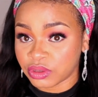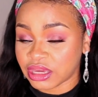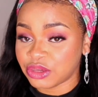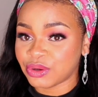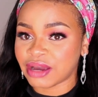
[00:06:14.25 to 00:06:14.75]

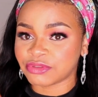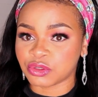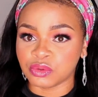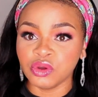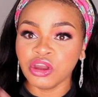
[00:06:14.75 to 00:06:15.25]
Okay, you have
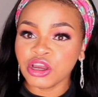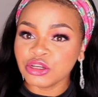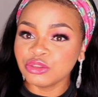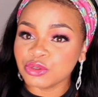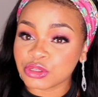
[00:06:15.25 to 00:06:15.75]
to
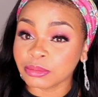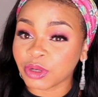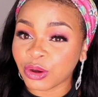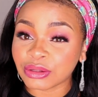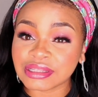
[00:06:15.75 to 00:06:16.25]
do some
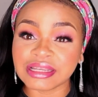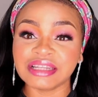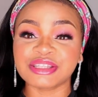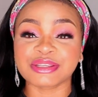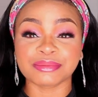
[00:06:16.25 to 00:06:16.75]

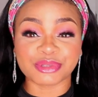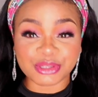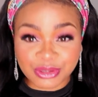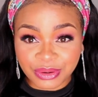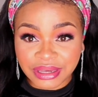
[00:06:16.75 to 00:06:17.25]
cutting, some
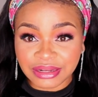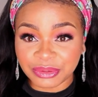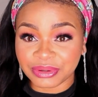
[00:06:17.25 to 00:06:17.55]
sewing.